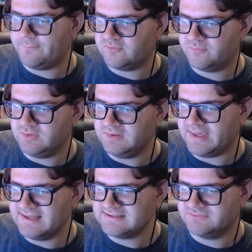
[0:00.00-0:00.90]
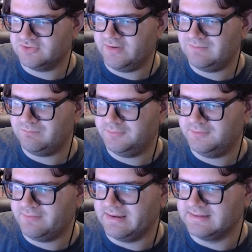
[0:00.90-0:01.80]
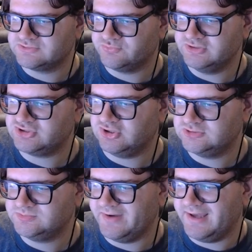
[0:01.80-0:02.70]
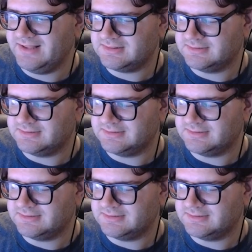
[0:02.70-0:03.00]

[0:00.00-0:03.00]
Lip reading: Spooky Case of the Grand Prix Race, released on October 8th,